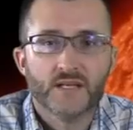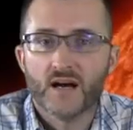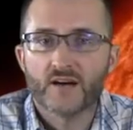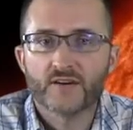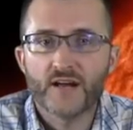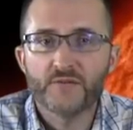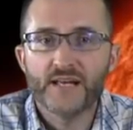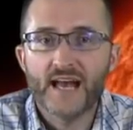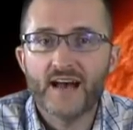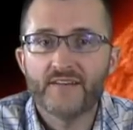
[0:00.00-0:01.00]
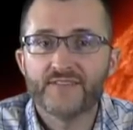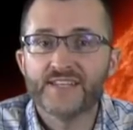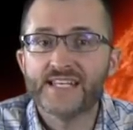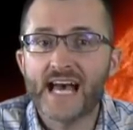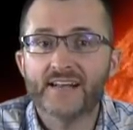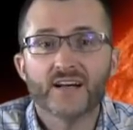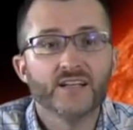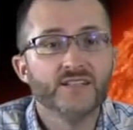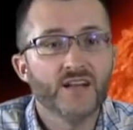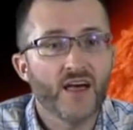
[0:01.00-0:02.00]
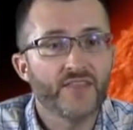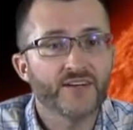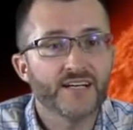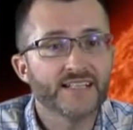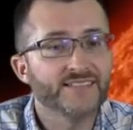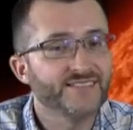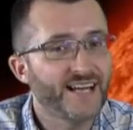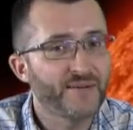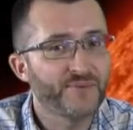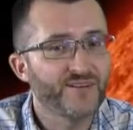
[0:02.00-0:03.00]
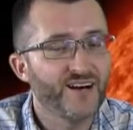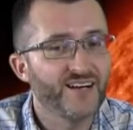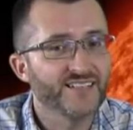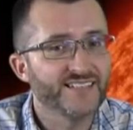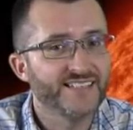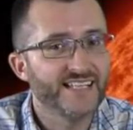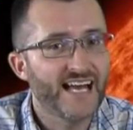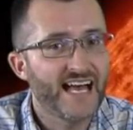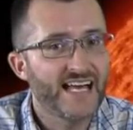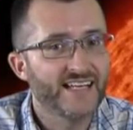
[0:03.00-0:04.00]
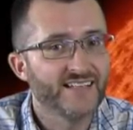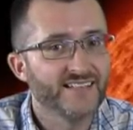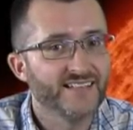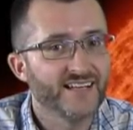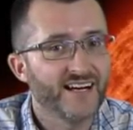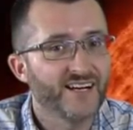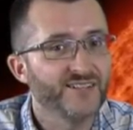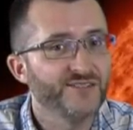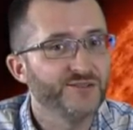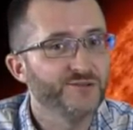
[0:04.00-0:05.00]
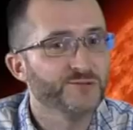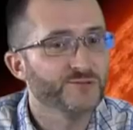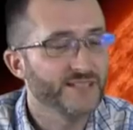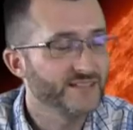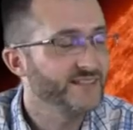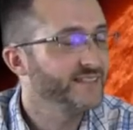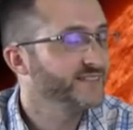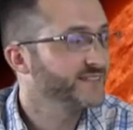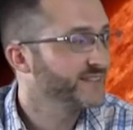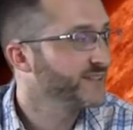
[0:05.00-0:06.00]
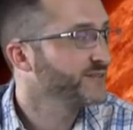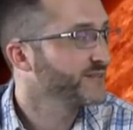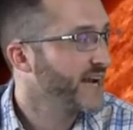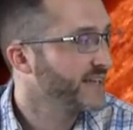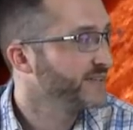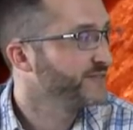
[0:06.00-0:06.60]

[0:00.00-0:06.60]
All right, we have yet another example again. Are you really still ready,